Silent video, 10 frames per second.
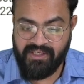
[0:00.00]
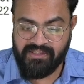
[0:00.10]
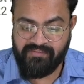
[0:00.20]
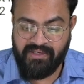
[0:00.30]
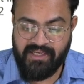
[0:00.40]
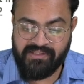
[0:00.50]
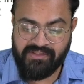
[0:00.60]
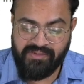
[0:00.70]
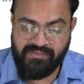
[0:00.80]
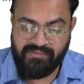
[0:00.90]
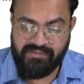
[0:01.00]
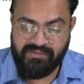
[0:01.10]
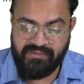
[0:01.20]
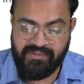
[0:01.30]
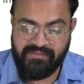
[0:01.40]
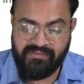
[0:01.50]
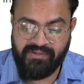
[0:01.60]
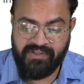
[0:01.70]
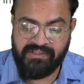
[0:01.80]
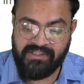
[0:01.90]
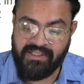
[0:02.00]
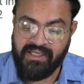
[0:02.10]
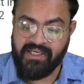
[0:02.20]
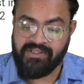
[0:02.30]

as well as to, you can see.